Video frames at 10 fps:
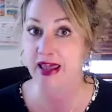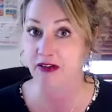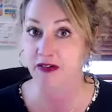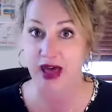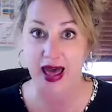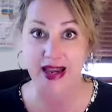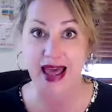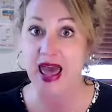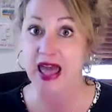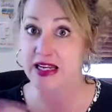If
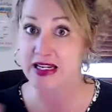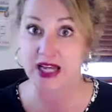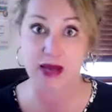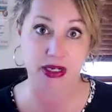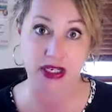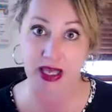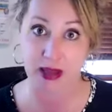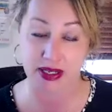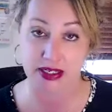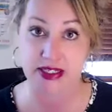at any time on
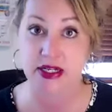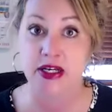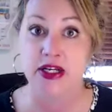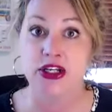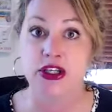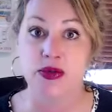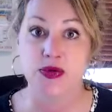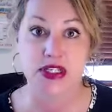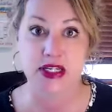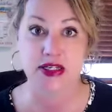campus you
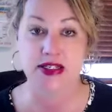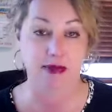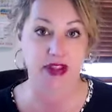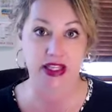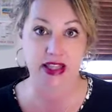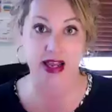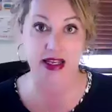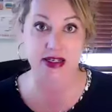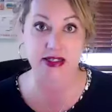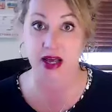see something that
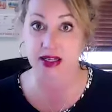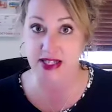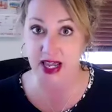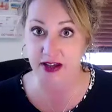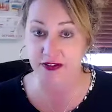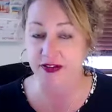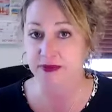is unsafe,